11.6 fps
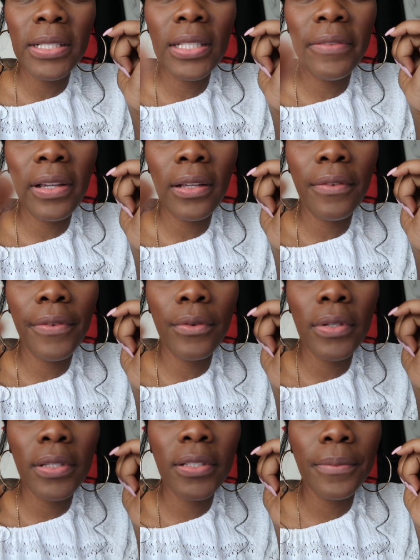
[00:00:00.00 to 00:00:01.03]
see if I can
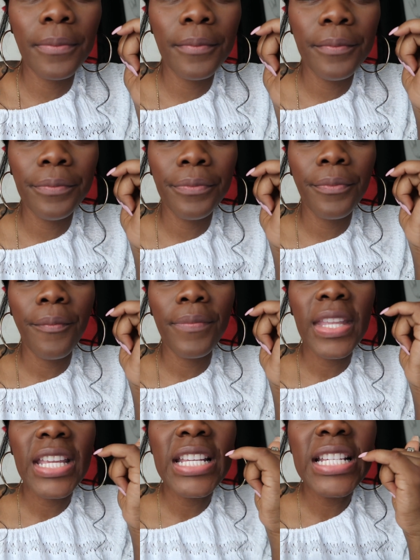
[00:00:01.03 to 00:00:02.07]
focus.
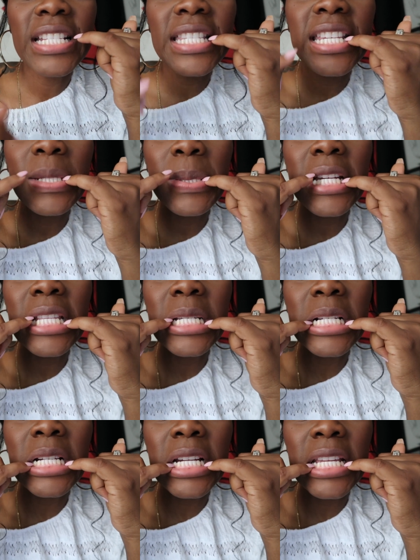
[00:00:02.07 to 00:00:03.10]
These were a
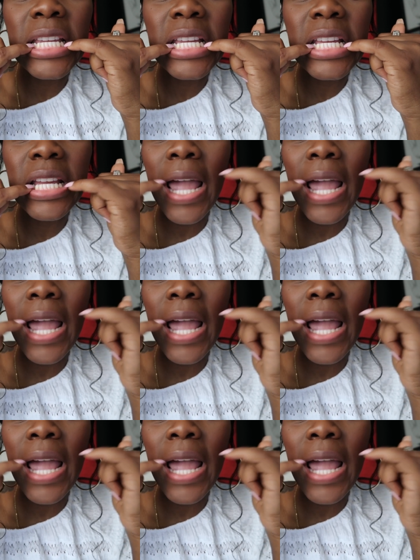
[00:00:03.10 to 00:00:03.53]
little crooked.